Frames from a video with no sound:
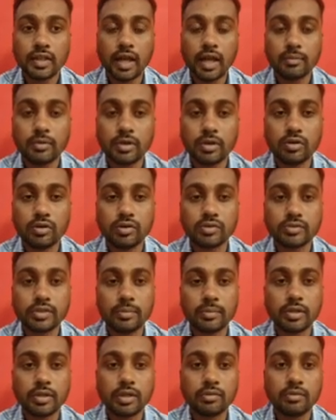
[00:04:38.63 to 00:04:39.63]
aptitude
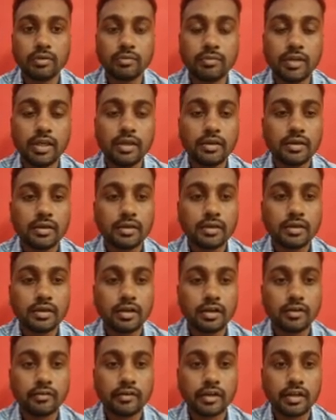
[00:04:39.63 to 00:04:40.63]
chapter will be
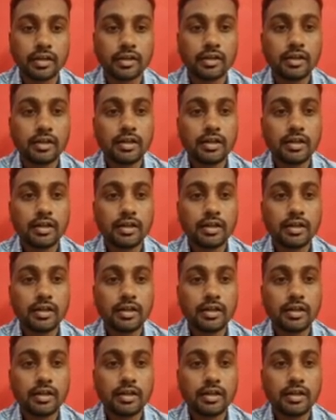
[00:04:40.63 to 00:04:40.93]
cover.